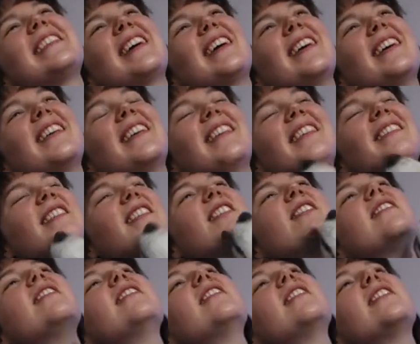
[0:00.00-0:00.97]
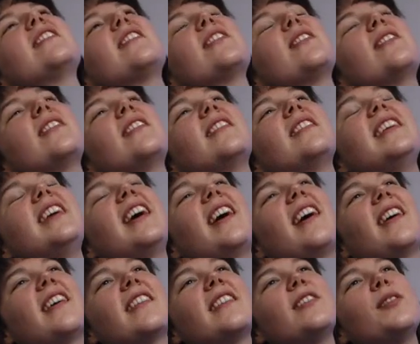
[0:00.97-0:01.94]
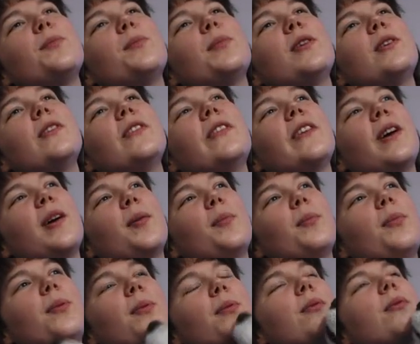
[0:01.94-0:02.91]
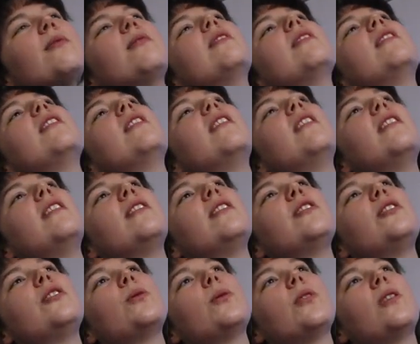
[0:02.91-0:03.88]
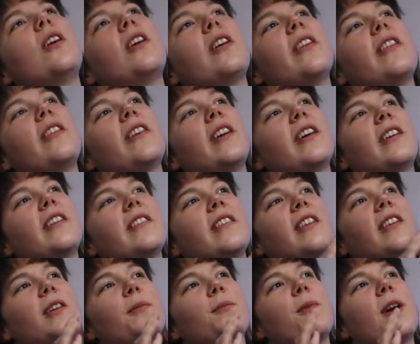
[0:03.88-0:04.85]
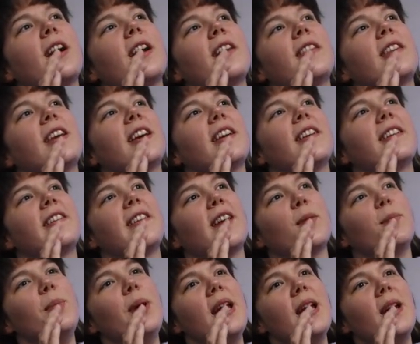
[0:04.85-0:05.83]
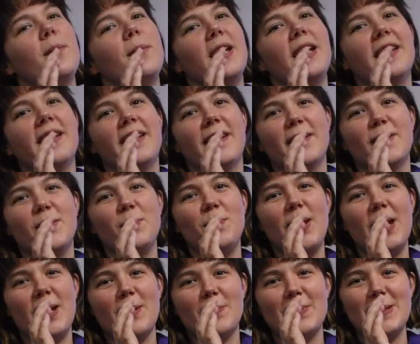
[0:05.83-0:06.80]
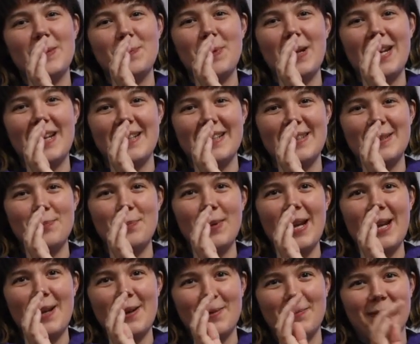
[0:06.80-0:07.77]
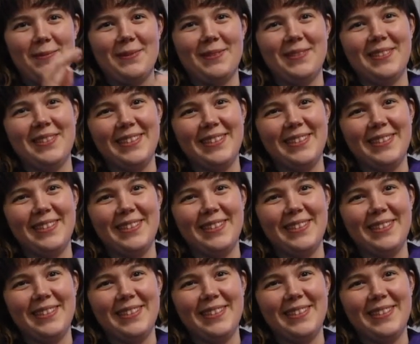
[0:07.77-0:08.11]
like, because it builds up to a lot of things, and then right at the end it's like, bam, aliens, bam, space, bam.